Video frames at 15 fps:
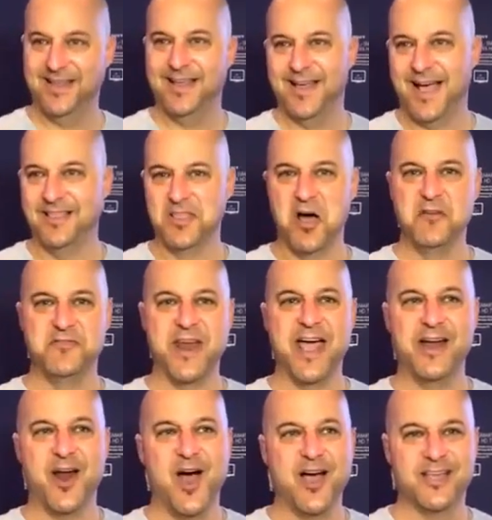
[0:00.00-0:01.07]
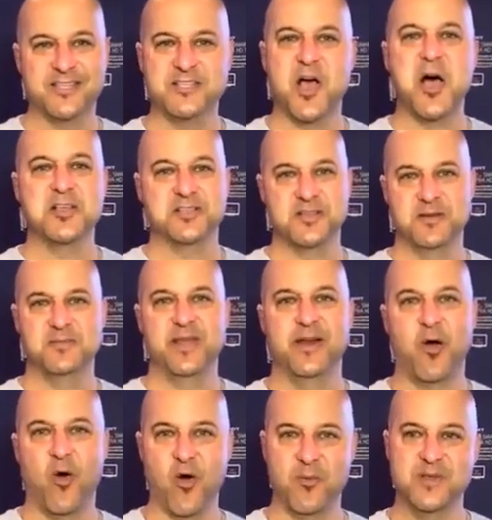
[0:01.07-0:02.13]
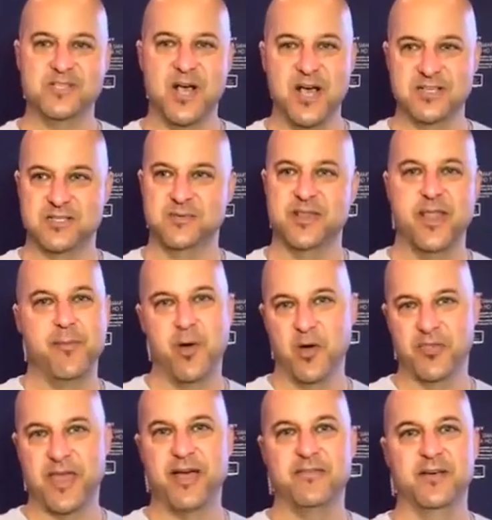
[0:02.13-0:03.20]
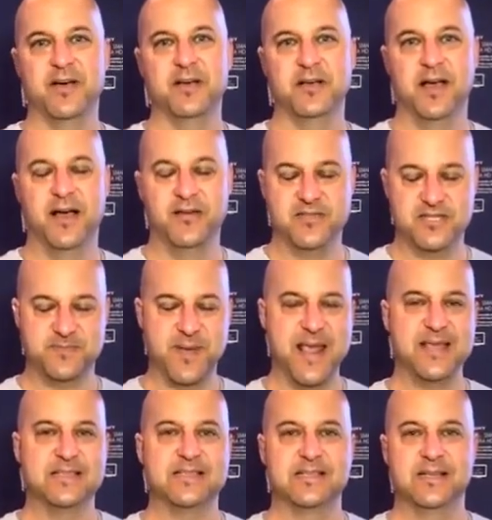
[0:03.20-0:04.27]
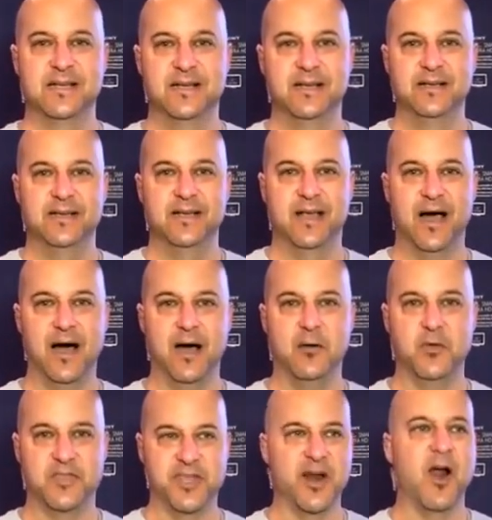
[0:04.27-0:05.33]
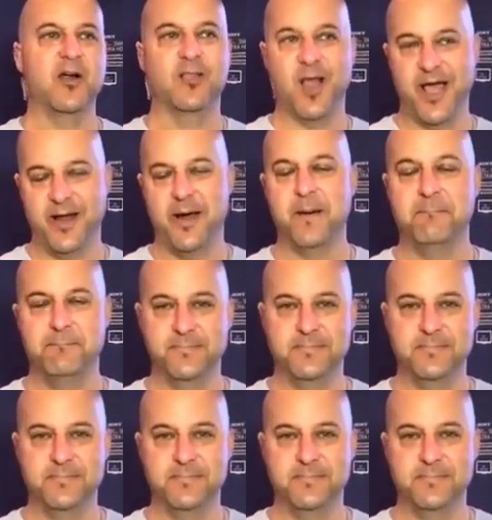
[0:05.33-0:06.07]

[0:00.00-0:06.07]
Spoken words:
I love Nighthawk, it's awesome, and Orbi's awesome, and they both have a space within our lineup.